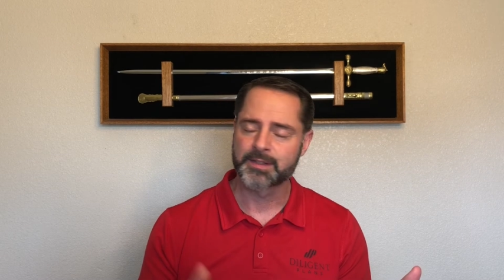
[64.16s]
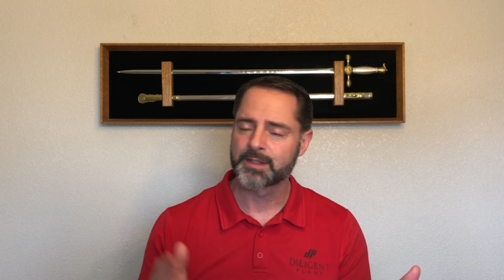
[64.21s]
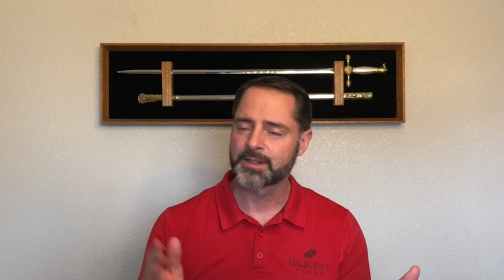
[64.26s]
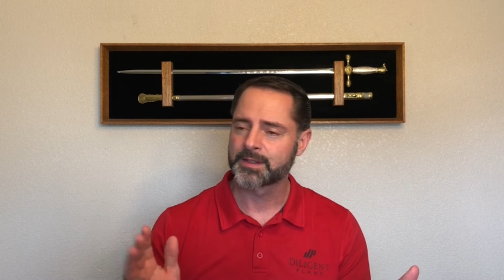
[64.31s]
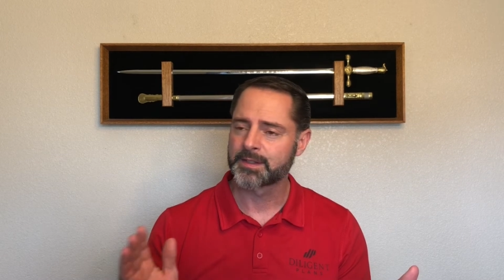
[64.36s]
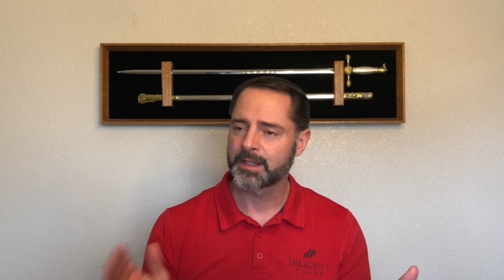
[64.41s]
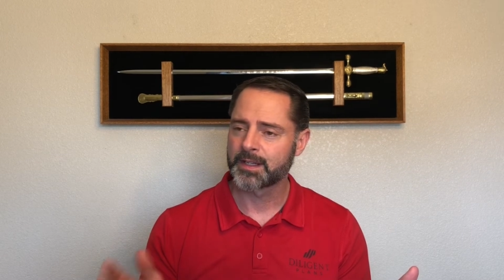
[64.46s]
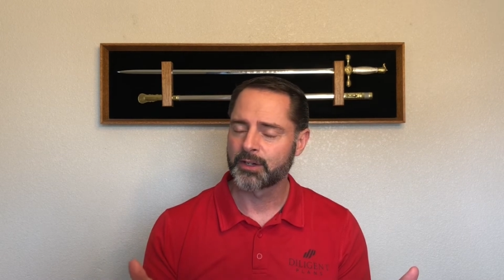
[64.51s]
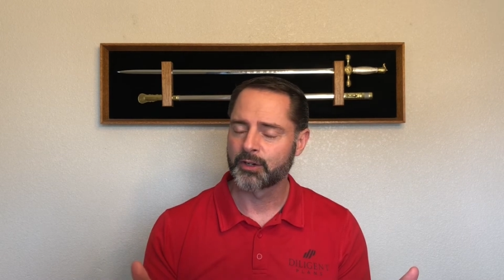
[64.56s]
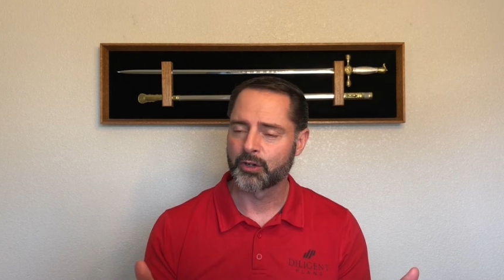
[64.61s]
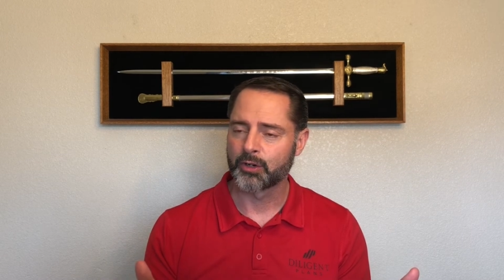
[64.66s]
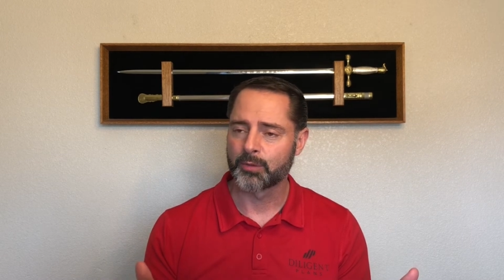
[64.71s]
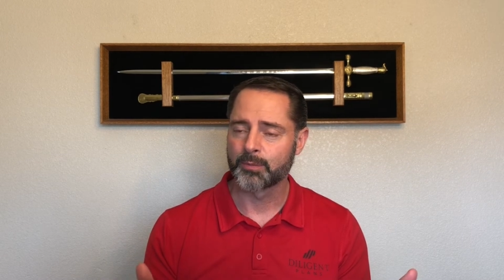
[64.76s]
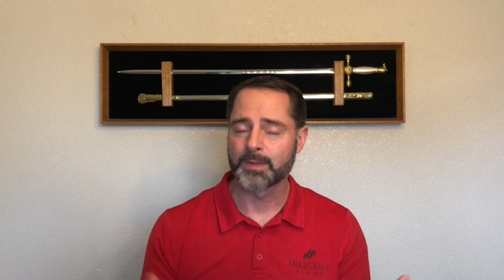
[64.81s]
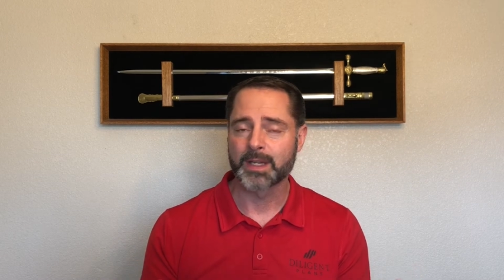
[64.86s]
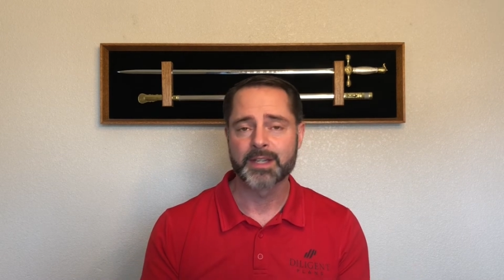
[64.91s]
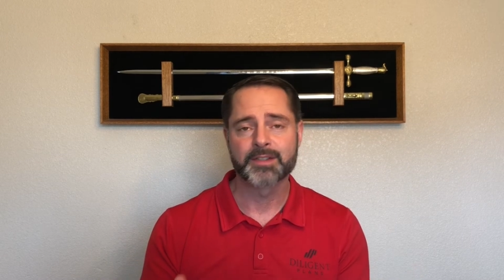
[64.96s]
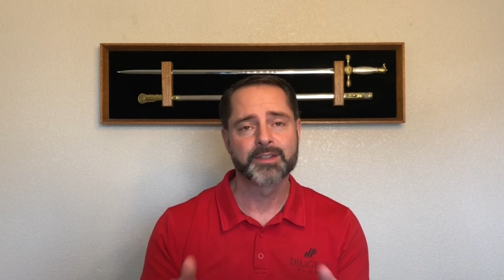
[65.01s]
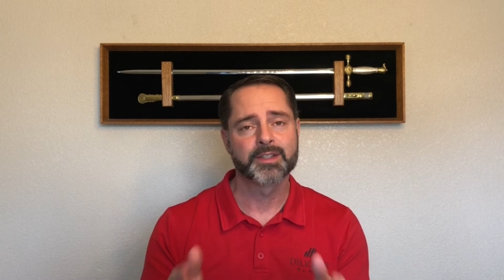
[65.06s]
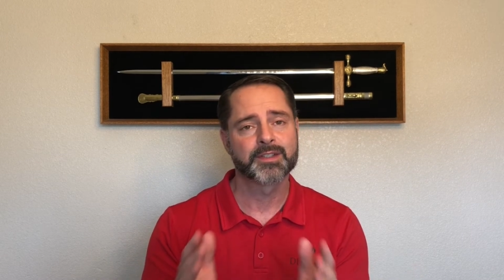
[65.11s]
just at home,
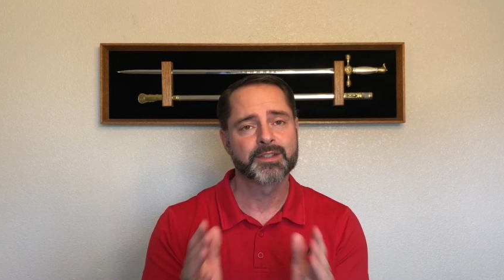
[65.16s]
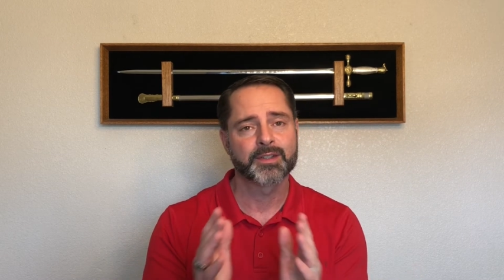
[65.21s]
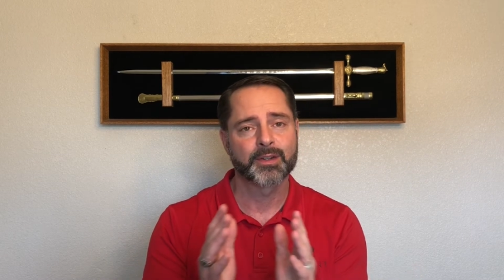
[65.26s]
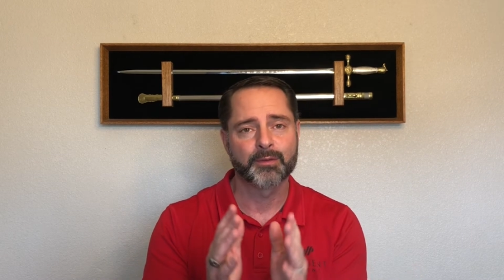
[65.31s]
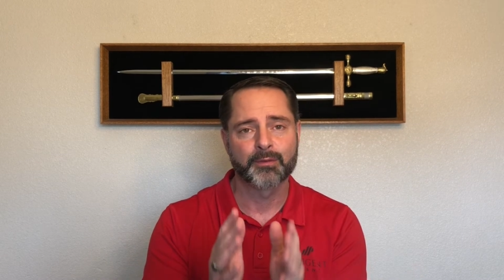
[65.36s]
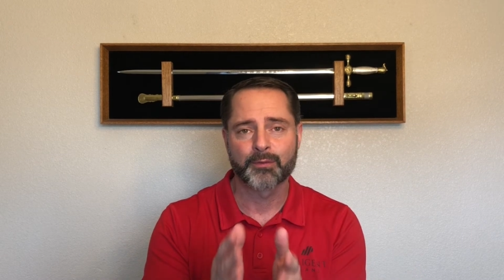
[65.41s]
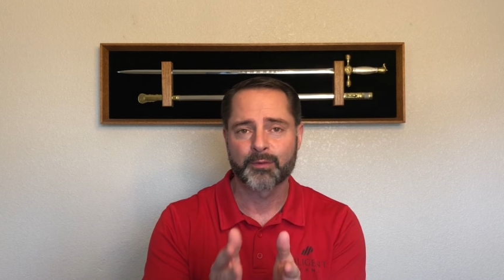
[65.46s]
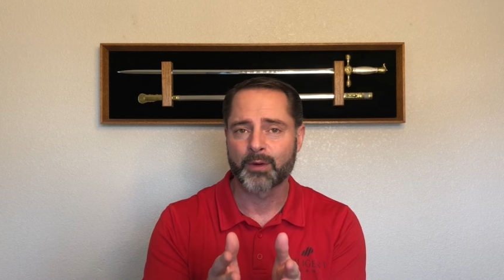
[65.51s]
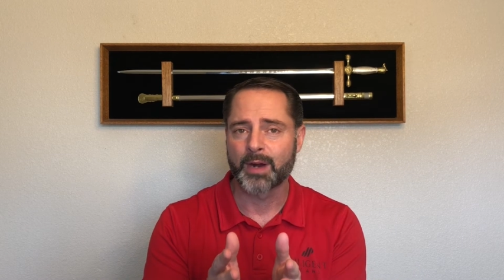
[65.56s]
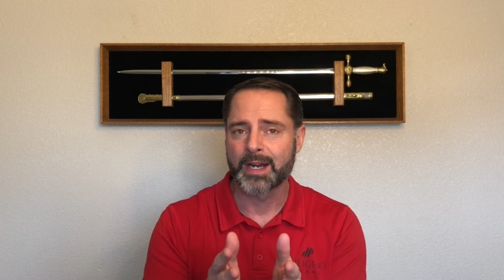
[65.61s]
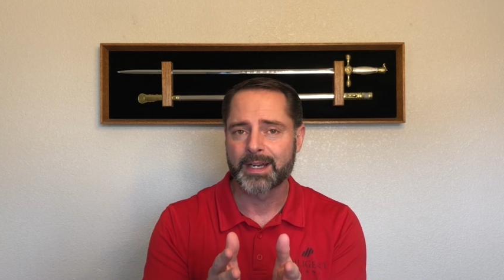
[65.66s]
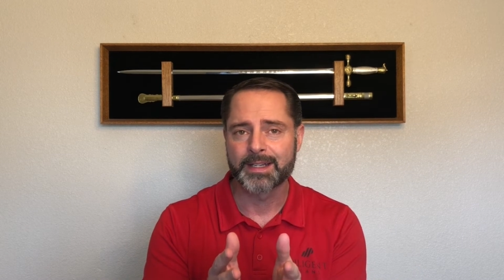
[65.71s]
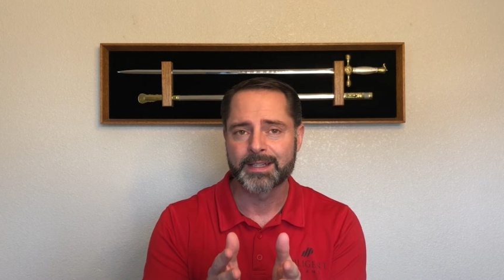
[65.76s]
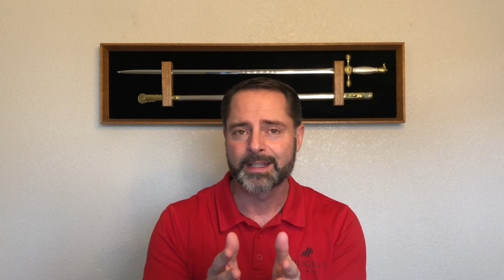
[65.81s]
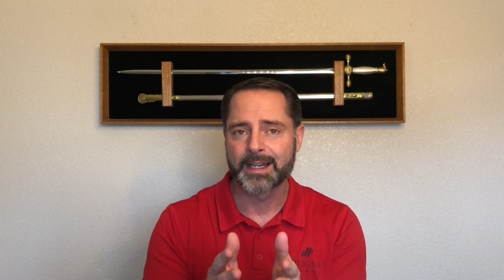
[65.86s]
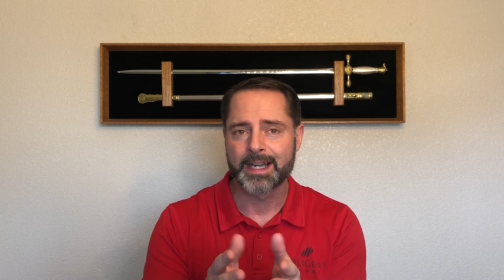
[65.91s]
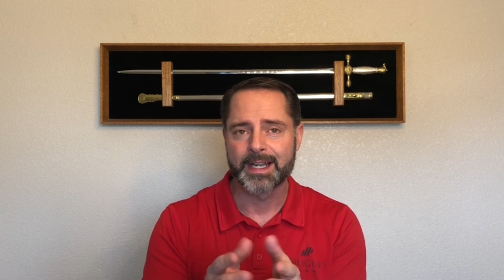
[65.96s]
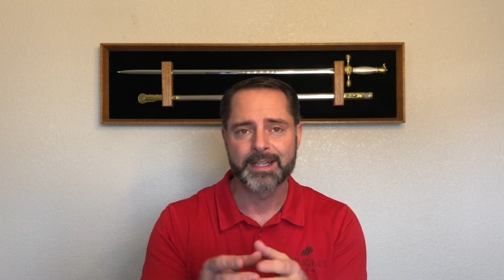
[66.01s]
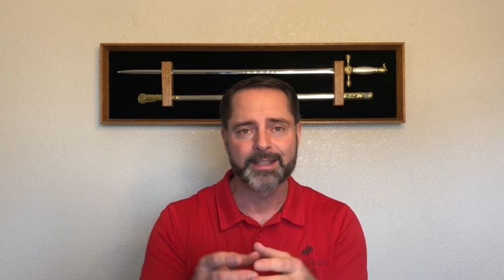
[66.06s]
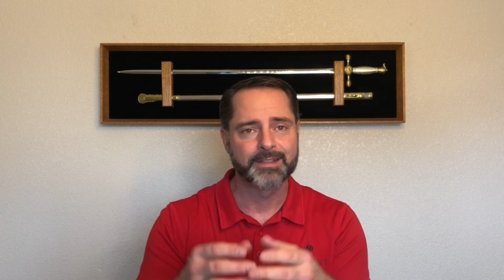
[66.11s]
not just on Friday
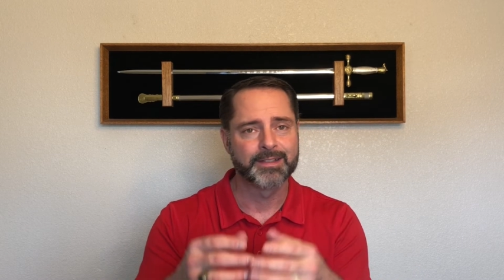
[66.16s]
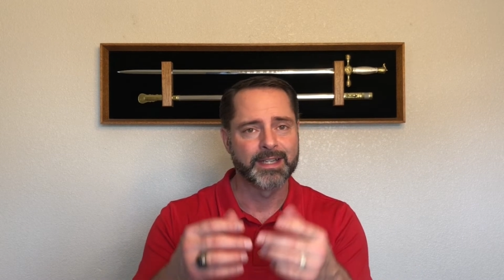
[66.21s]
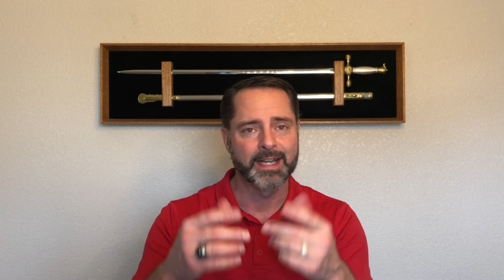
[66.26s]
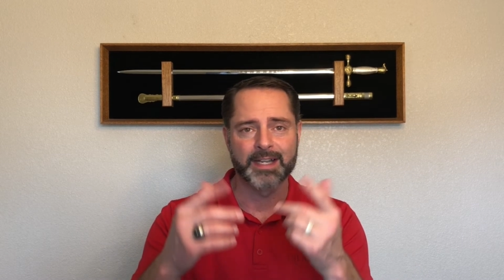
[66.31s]
night,